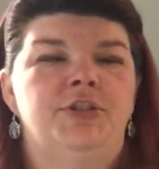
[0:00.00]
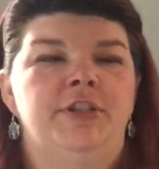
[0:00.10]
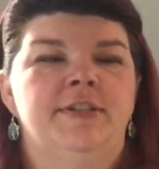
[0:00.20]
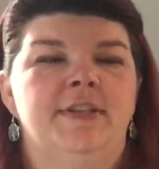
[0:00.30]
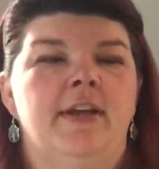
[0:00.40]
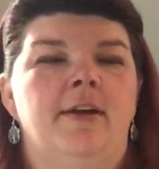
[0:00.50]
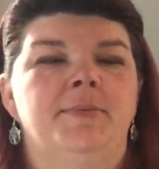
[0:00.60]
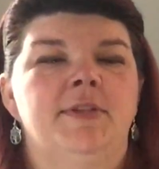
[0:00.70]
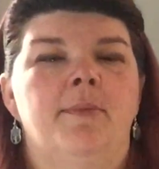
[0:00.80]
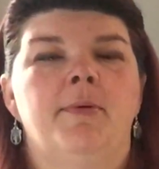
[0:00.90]
She does the
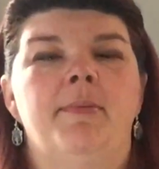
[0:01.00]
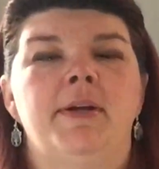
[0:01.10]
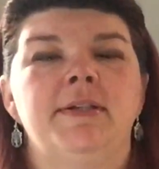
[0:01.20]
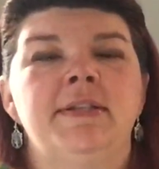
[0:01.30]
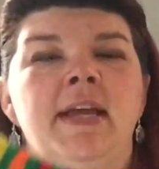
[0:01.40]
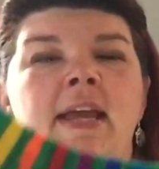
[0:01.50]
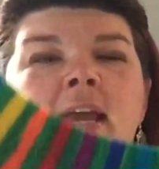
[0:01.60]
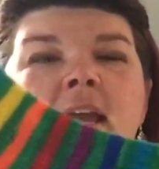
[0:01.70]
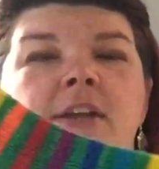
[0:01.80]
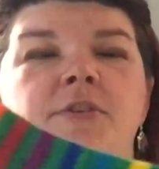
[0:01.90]
gobstopper balls.
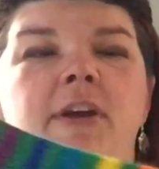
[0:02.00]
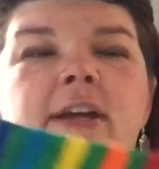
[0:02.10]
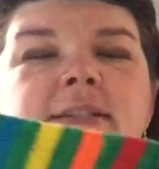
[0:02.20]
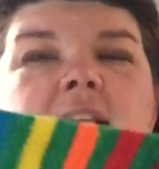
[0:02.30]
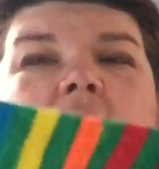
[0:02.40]
And you guys,